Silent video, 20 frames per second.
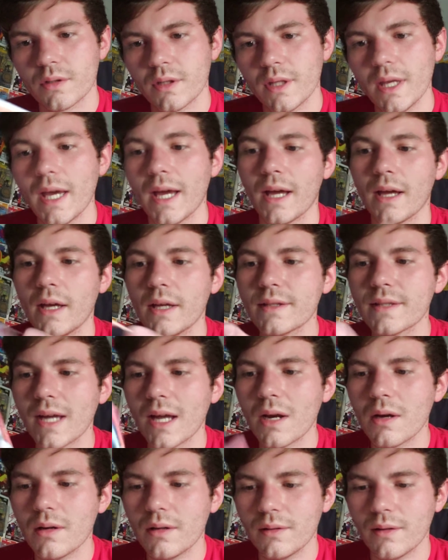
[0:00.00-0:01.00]
Yeah, it's
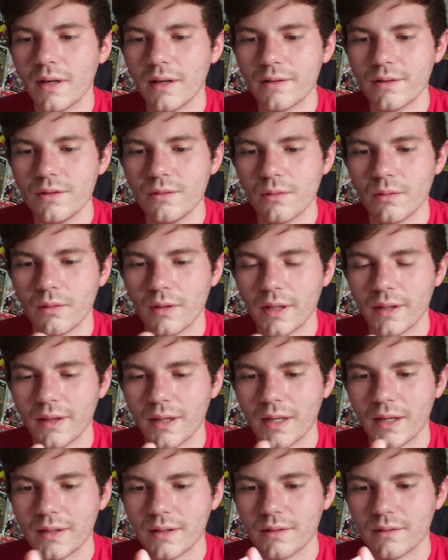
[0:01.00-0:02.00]
got I
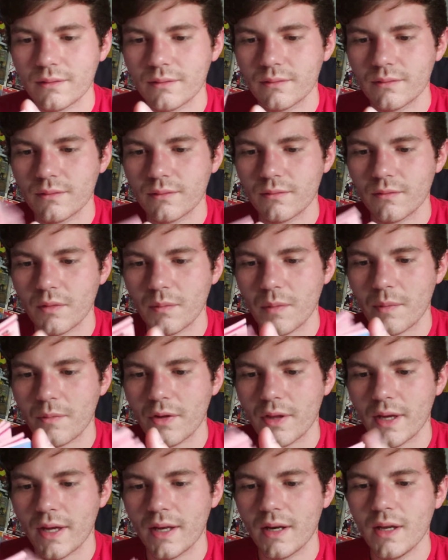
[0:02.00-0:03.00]
thought I remember
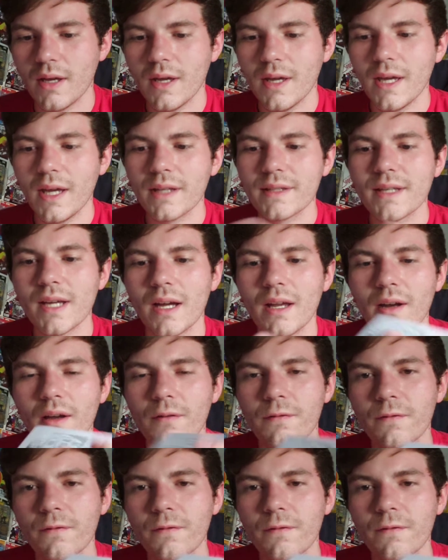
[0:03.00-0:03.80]
that. It's got a